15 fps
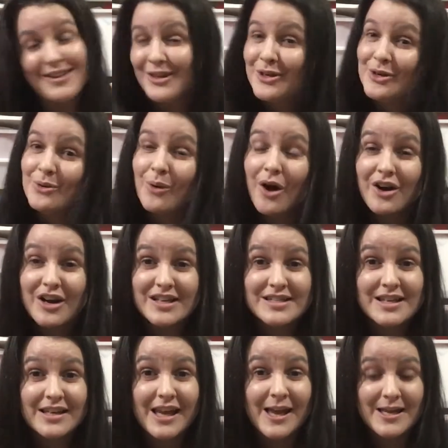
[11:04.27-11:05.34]
you are as
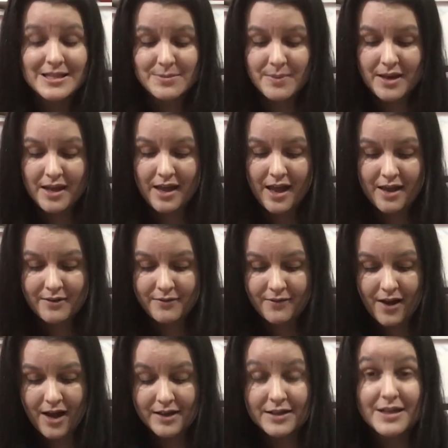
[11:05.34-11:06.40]
lucky as me and
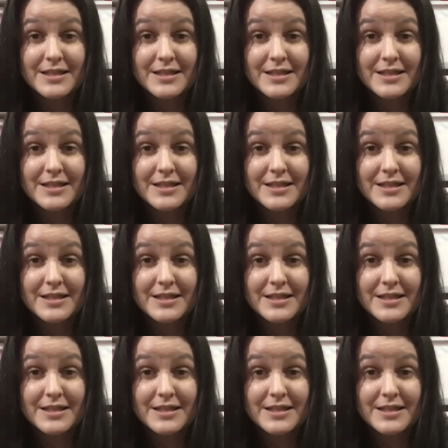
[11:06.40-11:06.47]
find